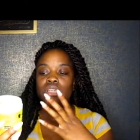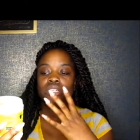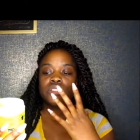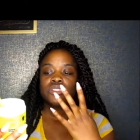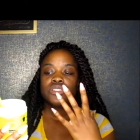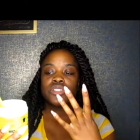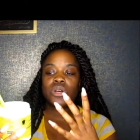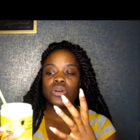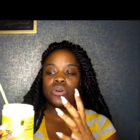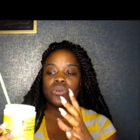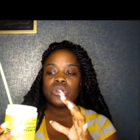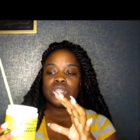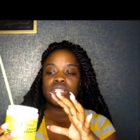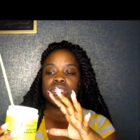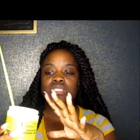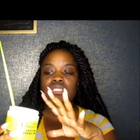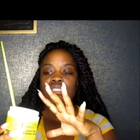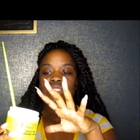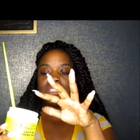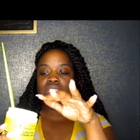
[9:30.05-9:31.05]
So
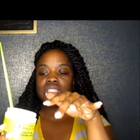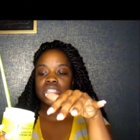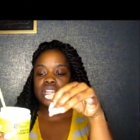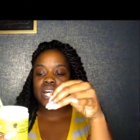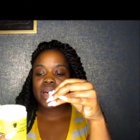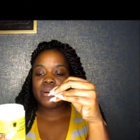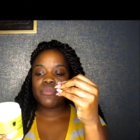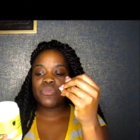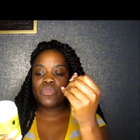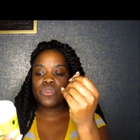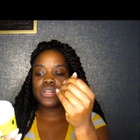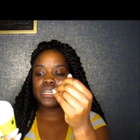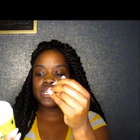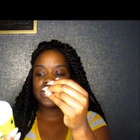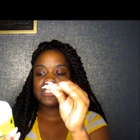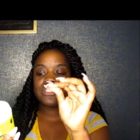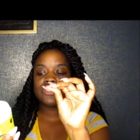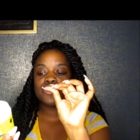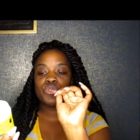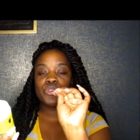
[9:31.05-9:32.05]
it's a lot more,
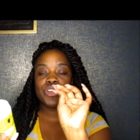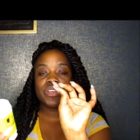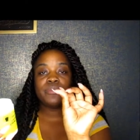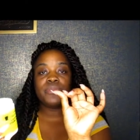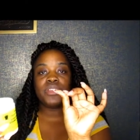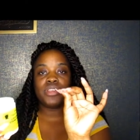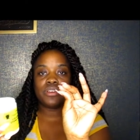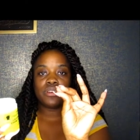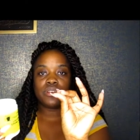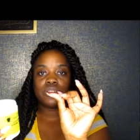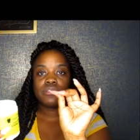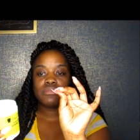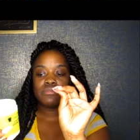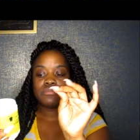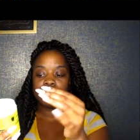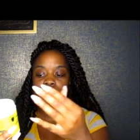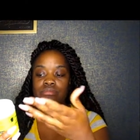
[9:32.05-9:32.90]
it's creamier.